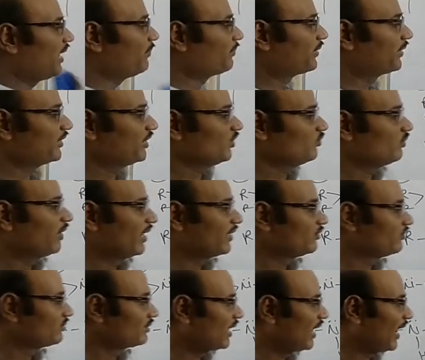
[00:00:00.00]
I am getting what
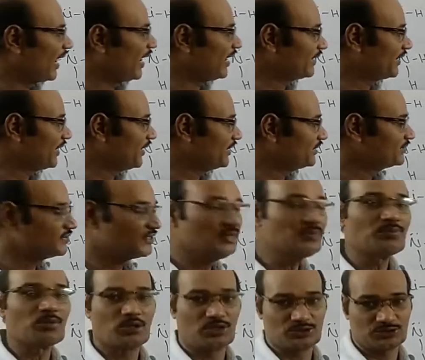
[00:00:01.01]
your
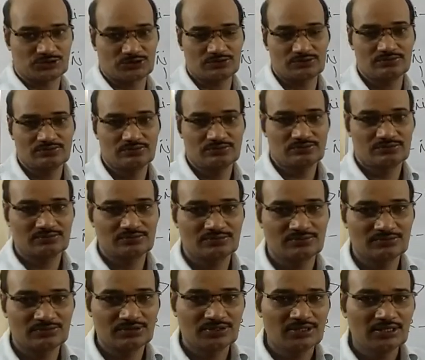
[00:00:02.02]
RNH3 plus.
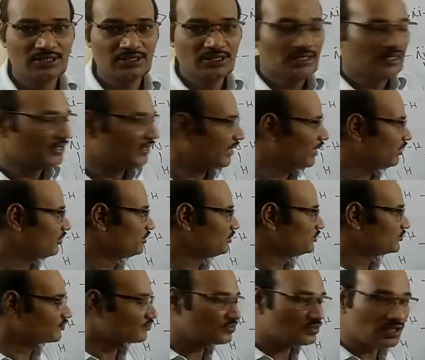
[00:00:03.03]

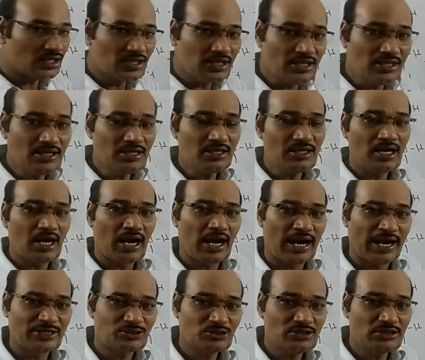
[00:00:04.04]
Now 3
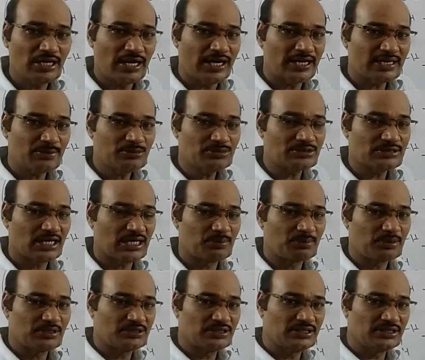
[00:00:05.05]
hydrogen atoms
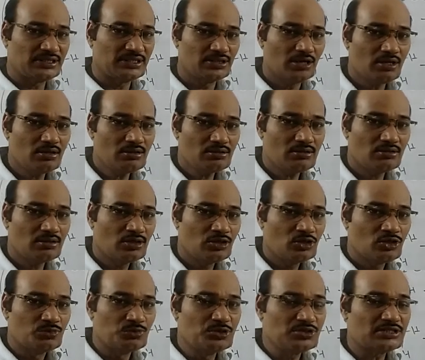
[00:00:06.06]
are present here,
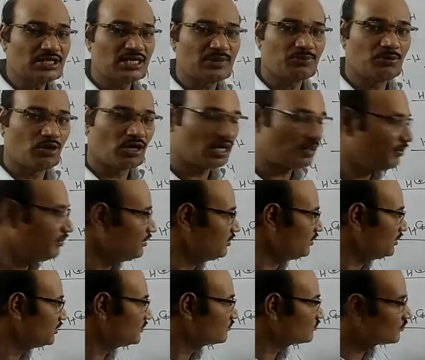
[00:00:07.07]
which are
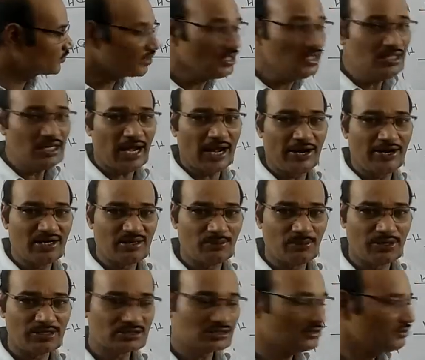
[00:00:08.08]
forming 3 hydrogen
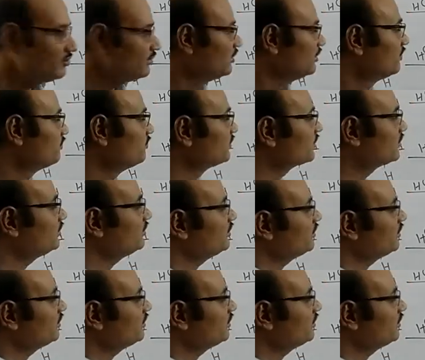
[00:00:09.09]
bonds with